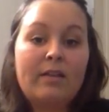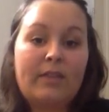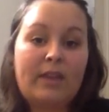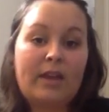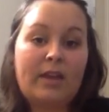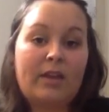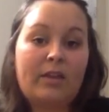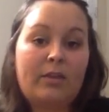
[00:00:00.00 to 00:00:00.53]

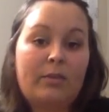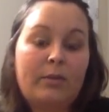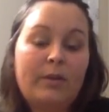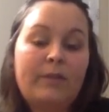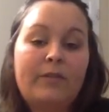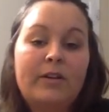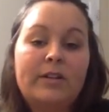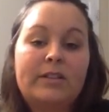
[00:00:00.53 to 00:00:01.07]
the
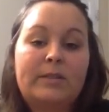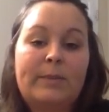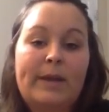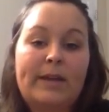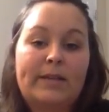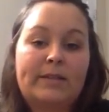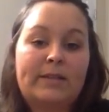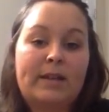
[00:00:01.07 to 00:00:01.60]
3-foot
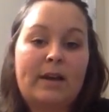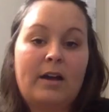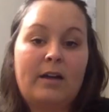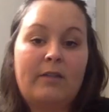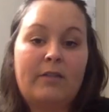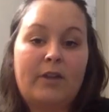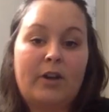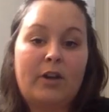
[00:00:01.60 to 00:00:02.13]
space
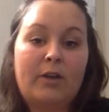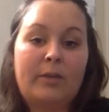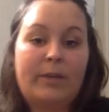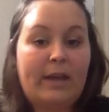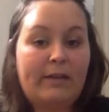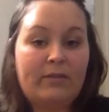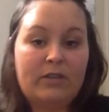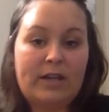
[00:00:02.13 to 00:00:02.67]
of her
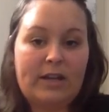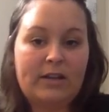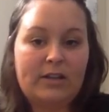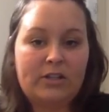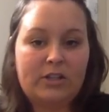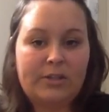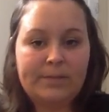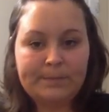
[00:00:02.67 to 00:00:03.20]
behavior
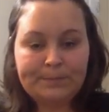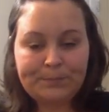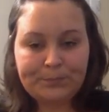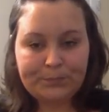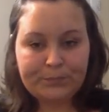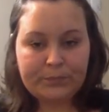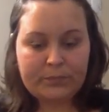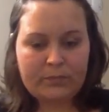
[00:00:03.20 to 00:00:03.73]
technician.
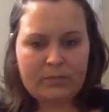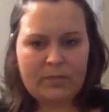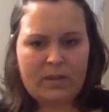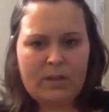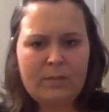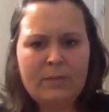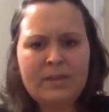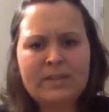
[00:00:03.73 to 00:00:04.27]

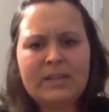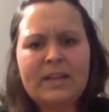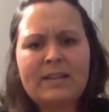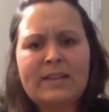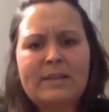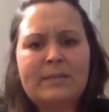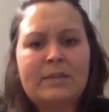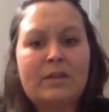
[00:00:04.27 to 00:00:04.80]
Because a lot of
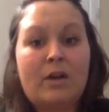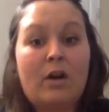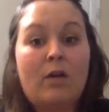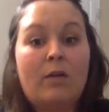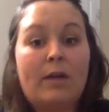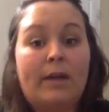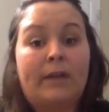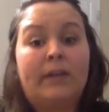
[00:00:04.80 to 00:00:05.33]
times in the
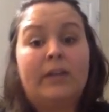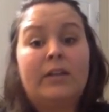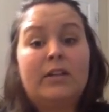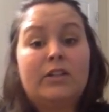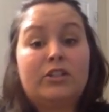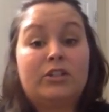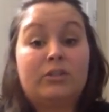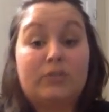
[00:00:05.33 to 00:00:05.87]
hallway,
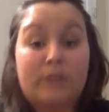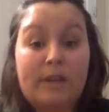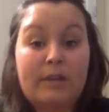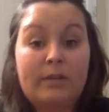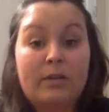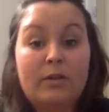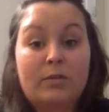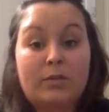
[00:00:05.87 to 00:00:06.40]
she would try to
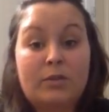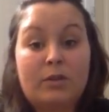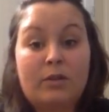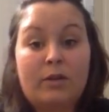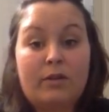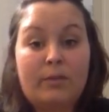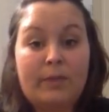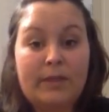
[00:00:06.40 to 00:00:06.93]
elope to go to
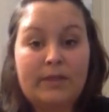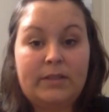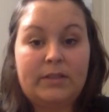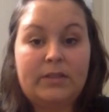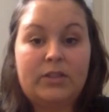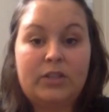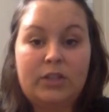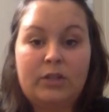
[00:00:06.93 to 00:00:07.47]
other
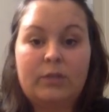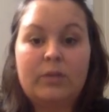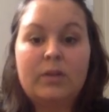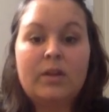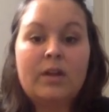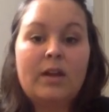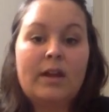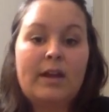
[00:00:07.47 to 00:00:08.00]
places too.
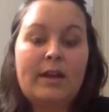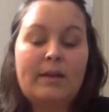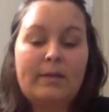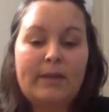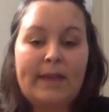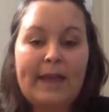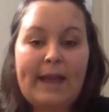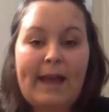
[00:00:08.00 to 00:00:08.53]
And we
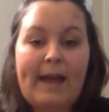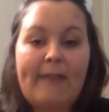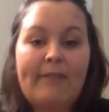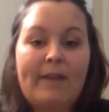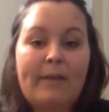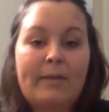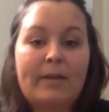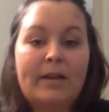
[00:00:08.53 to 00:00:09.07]
can't have
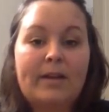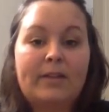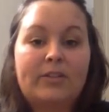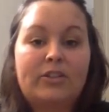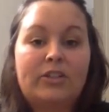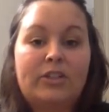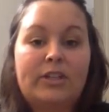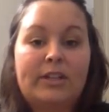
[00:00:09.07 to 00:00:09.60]
that because
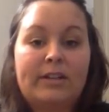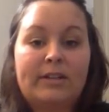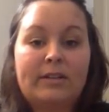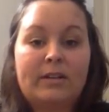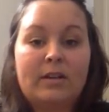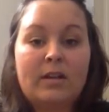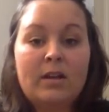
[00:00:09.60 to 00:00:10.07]
she can